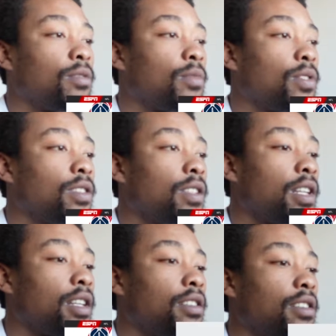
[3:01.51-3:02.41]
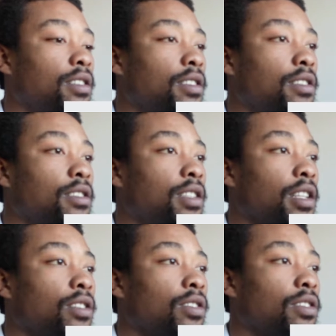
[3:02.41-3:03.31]
more than that. Let's
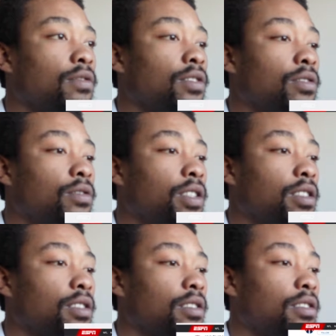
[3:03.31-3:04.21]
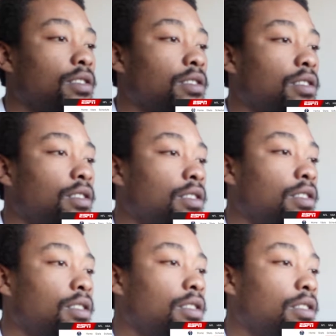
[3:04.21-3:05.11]
take a look real quick.
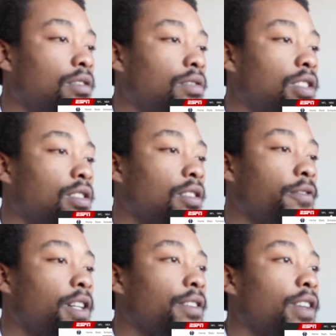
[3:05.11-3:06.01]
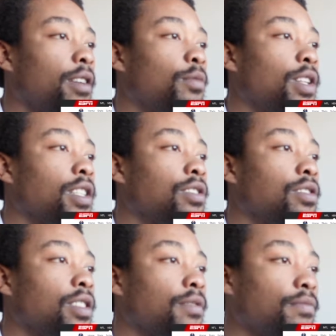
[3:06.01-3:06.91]
No, just on a 5-game winning
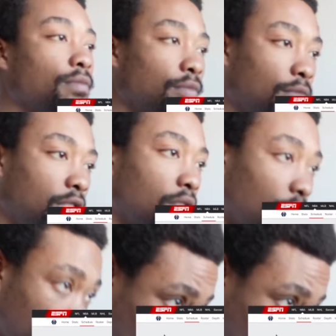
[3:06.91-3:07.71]
streak. So,